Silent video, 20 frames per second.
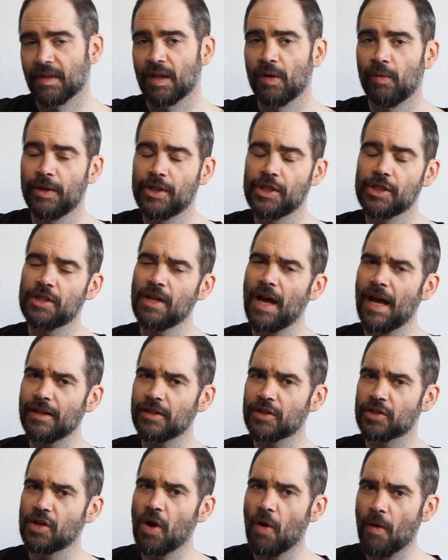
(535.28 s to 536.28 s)
Which is not
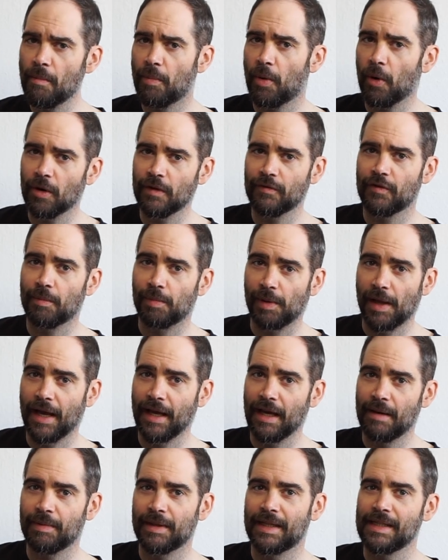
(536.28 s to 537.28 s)
so important for
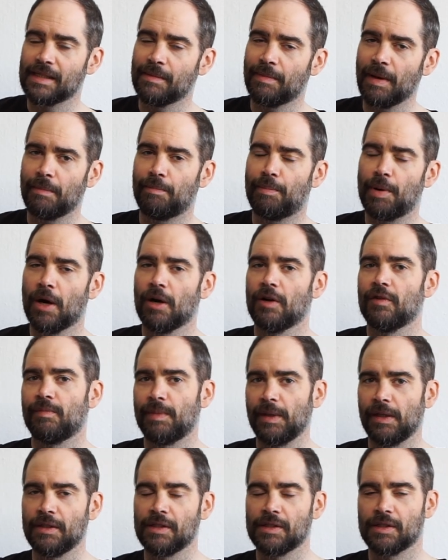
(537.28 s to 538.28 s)
playing it, but this is a big part of
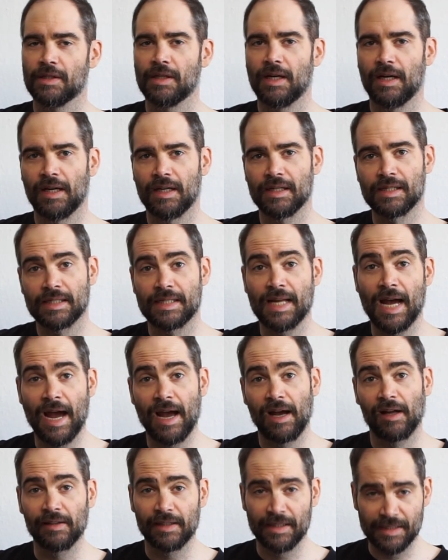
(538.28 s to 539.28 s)
Billy's
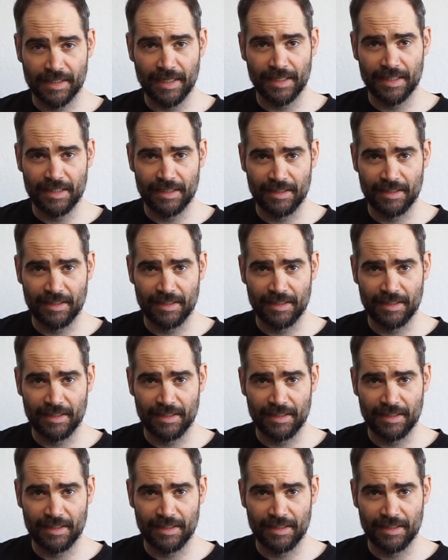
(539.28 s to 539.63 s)
style, is that he